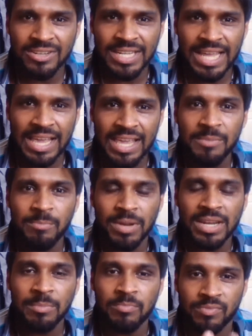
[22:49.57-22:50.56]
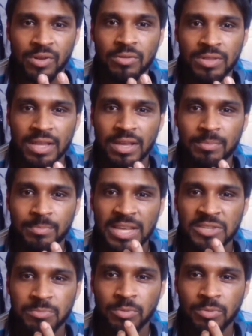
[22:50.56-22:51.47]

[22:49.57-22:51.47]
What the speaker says: Look at that, he bloody broke the baseball